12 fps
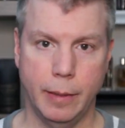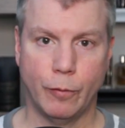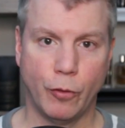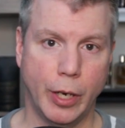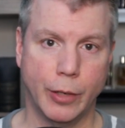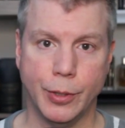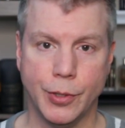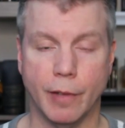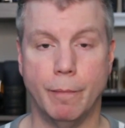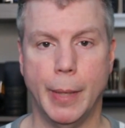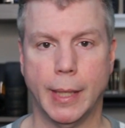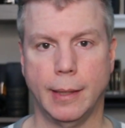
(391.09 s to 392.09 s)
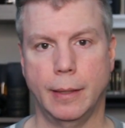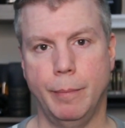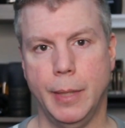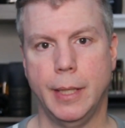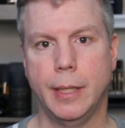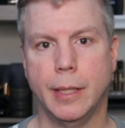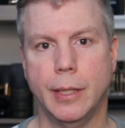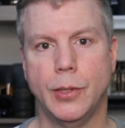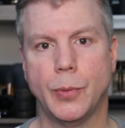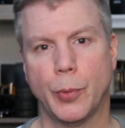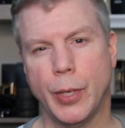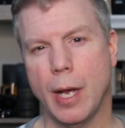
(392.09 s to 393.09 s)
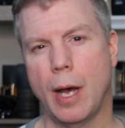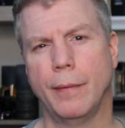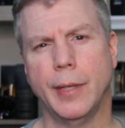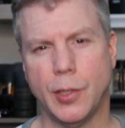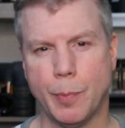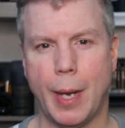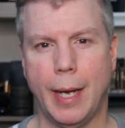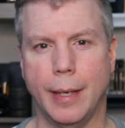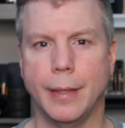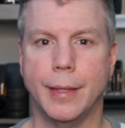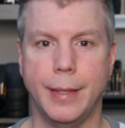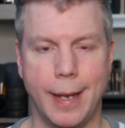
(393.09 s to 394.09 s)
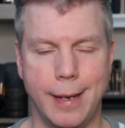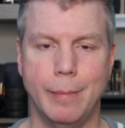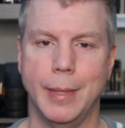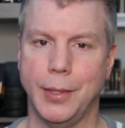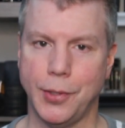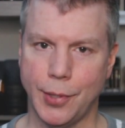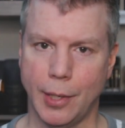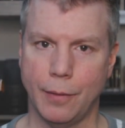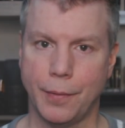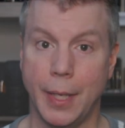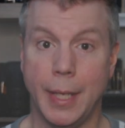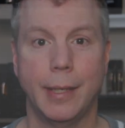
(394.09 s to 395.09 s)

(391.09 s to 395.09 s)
theme fragrance of Metal and Men is pretty obvious by the name itself.